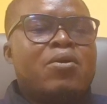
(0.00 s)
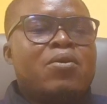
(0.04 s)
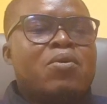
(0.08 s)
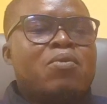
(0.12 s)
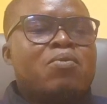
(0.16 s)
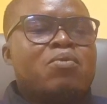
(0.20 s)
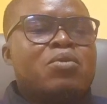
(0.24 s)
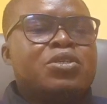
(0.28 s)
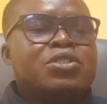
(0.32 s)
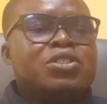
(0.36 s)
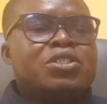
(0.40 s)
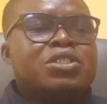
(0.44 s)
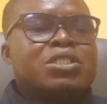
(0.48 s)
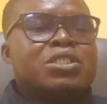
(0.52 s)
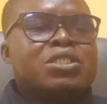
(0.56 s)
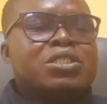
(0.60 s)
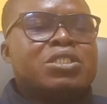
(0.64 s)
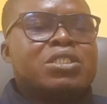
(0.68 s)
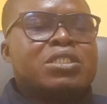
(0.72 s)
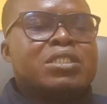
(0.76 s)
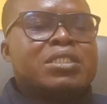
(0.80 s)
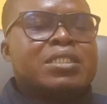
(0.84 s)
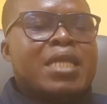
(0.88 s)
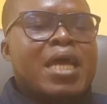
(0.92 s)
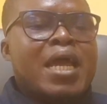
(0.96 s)
which
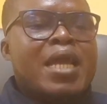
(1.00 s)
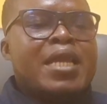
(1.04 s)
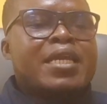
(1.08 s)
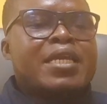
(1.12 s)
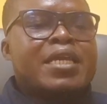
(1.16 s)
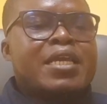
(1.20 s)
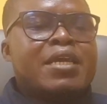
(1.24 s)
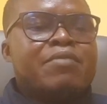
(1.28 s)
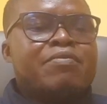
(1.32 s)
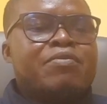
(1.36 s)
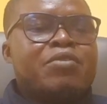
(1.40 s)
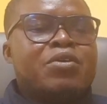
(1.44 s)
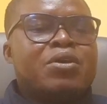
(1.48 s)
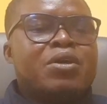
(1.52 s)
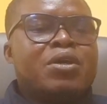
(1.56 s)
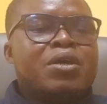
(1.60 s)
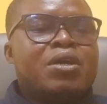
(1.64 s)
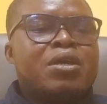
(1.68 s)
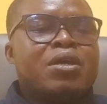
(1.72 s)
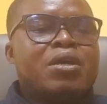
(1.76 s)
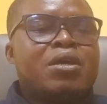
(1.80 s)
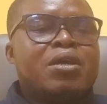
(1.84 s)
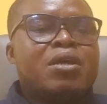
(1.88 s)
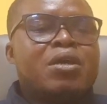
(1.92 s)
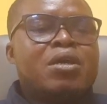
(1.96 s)
is 9
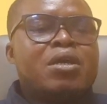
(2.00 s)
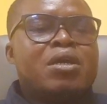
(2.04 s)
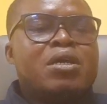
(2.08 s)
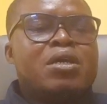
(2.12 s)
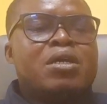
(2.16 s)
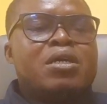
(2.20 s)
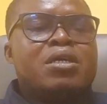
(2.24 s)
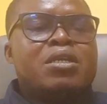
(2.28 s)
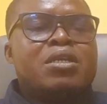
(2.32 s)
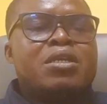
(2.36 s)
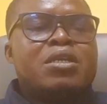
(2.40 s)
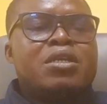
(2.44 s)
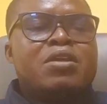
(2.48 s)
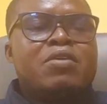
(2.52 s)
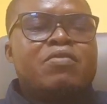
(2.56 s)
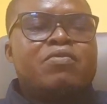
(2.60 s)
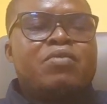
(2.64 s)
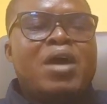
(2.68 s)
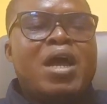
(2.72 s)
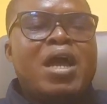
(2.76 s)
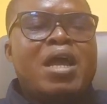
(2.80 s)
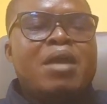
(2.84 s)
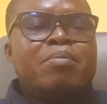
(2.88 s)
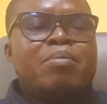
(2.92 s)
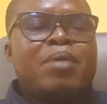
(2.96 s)
kVA,
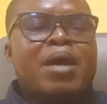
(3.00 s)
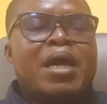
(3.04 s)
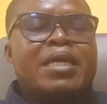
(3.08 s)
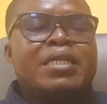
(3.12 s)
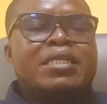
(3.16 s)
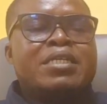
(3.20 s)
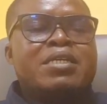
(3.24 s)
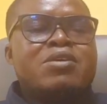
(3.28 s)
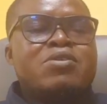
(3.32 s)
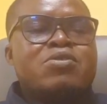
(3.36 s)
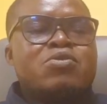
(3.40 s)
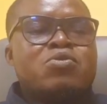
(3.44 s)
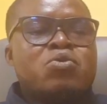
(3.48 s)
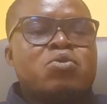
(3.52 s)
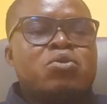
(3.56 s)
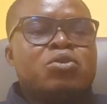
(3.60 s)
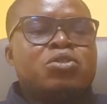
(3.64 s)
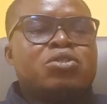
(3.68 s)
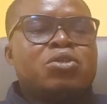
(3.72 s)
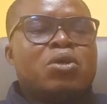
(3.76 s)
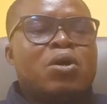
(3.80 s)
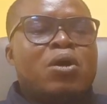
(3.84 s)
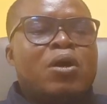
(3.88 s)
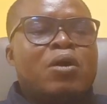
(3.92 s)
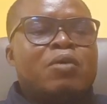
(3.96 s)
divide by the
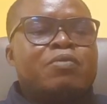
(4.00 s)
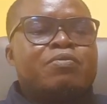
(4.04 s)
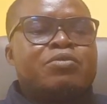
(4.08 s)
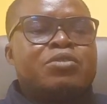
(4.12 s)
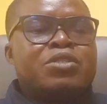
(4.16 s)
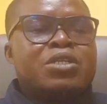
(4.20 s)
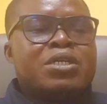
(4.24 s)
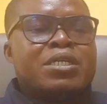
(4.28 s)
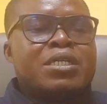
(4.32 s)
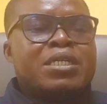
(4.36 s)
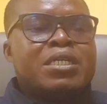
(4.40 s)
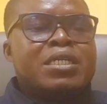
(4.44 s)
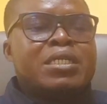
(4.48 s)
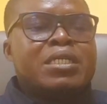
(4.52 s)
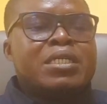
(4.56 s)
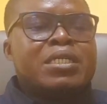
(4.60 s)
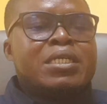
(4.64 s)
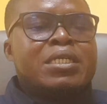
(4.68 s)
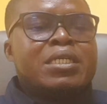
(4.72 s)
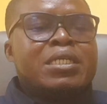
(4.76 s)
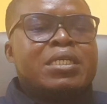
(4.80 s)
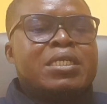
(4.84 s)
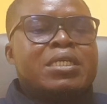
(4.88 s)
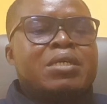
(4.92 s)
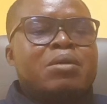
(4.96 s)
root of
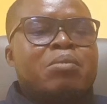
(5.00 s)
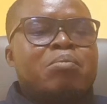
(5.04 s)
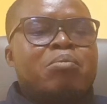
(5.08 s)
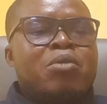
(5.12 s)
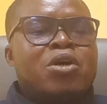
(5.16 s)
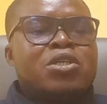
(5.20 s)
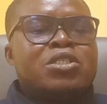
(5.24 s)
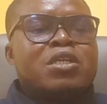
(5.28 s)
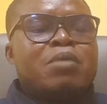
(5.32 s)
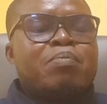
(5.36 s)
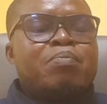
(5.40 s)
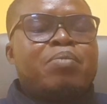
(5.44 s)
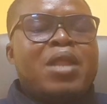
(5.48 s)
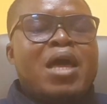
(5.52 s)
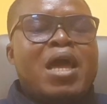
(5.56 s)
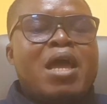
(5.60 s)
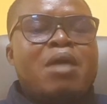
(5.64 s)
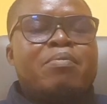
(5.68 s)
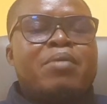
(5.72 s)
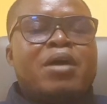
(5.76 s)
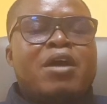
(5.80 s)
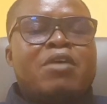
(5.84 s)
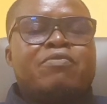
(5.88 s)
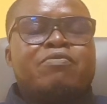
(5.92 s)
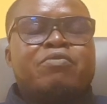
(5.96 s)
3, multiply
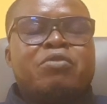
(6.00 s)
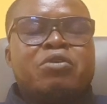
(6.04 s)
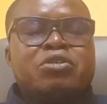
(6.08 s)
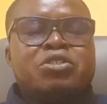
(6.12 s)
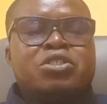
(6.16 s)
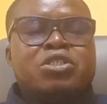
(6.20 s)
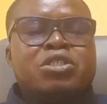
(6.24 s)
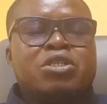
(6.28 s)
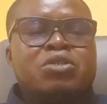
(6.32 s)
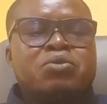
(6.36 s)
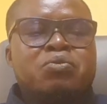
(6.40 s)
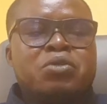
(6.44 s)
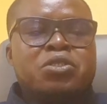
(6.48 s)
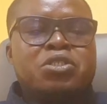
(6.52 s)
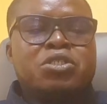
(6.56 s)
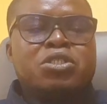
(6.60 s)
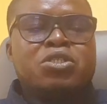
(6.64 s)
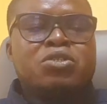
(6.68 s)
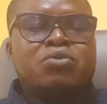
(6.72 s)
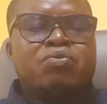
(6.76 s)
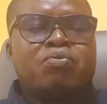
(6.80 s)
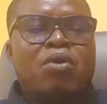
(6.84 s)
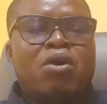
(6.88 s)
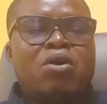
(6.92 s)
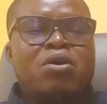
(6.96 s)
by voltage, which
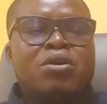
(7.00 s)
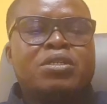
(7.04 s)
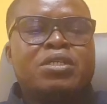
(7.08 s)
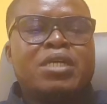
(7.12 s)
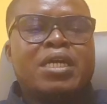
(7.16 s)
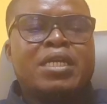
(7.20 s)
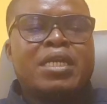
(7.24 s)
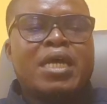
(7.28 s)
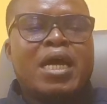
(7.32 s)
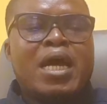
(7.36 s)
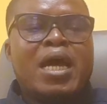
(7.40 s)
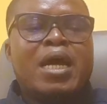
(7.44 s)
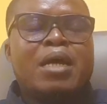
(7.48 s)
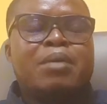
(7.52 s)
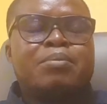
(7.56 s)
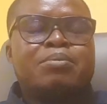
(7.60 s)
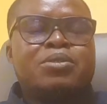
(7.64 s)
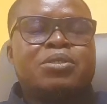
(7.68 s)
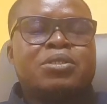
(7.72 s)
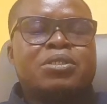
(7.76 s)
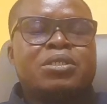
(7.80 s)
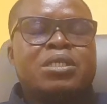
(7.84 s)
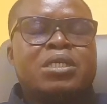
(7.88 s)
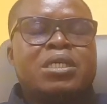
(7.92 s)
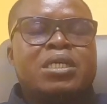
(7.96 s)
is 400
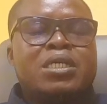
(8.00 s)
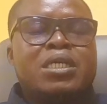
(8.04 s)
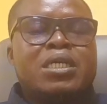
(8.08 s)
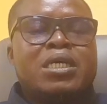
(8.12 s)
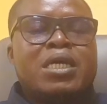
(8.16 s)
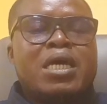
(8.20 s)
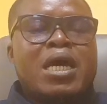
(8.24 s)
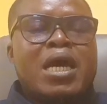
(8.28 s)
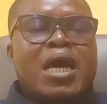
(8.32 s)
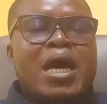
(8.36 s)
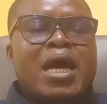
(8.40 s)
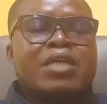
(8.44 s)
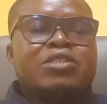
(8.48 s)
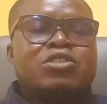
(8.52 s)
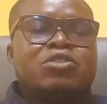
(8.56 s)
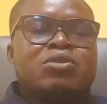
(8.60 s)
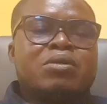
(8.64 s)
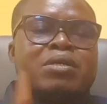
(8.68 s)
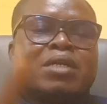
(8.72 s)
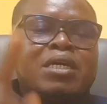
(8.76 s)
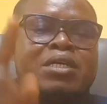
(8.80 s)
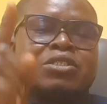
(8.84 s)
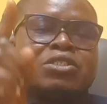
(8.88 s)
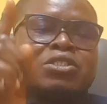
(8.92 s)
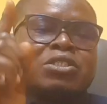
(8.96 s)
amps, as you
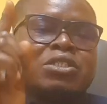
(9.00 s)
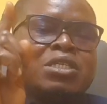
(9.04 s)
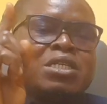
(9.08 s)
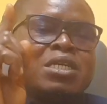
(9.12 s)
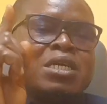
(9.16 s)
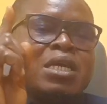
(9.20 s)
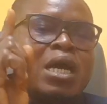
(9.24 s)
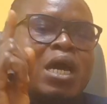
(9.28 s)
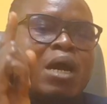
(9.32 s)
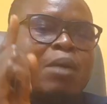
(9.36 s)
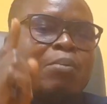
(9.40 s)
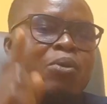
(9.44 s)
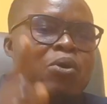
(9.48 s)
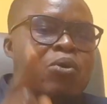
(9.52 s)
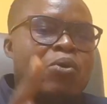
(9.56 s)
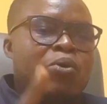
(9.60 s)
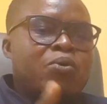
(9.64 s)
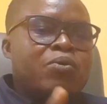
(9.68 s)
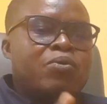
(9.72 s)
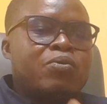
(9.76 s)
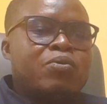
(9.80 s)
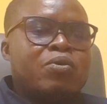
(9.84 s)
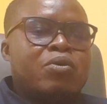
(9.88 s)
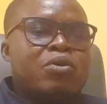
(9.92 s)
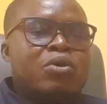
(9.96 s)
can see
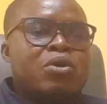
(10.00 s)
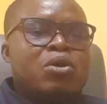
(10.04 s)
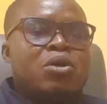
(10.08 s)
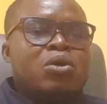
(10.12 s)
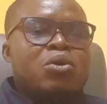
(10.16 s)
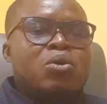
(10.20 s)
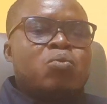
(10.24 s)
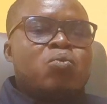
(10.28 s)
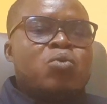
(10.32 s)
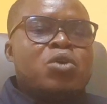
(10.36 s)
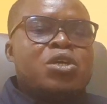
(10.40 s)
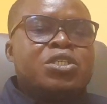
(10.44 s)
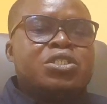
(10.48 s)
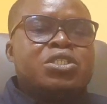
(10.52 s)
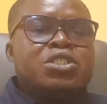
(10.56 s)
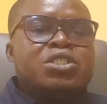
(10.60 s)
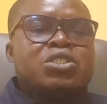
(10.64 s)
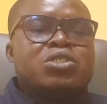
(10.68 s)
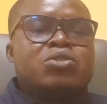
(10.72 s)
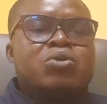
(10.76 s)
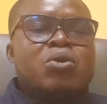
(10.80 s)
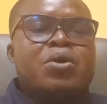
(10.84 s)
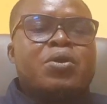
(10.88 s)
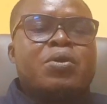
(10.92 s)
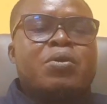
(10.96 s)
above, which
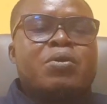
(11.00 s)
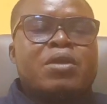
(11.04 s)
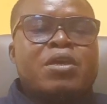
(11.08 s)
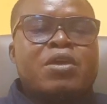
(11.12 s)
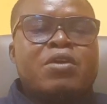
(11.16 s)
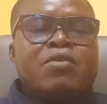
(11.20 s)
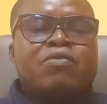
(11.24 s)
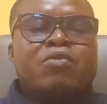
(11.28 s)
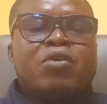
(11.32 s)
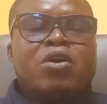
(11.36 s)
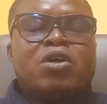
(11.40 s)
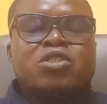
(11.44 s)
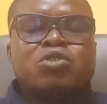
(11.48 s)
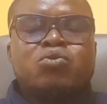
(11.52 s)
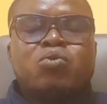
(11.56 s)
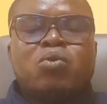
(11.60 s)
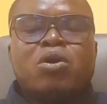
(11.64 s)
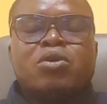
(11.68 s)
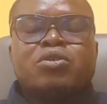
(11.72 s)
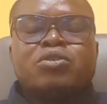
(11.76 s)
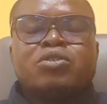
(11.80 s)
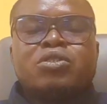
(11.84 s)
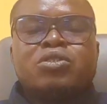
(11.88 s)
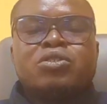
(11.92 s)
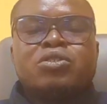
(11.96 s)
is going to give us what?